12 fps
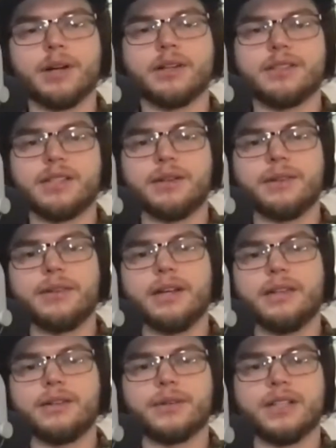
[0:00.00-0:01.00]
until then,
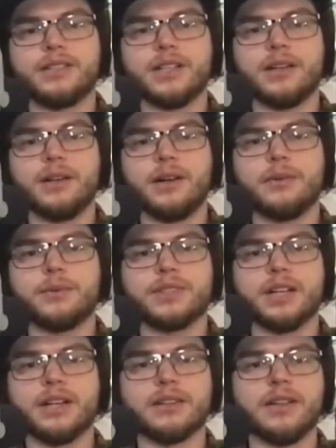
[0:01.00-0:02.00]
the resale on it was
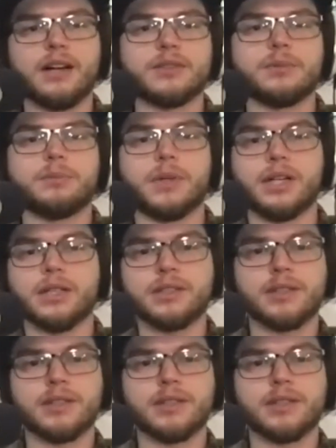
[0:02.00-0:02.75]
like $1,000.